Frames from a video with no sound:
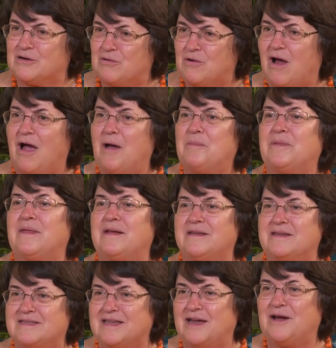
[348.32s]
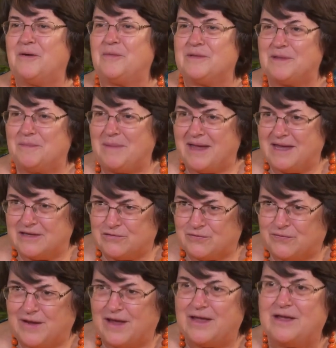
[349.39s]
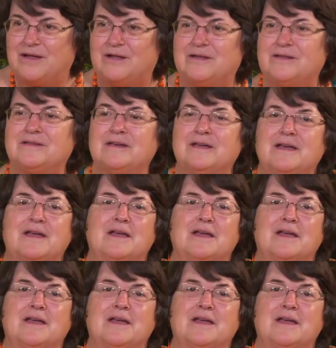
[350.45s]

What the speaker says: the crop that is there when the maize fails.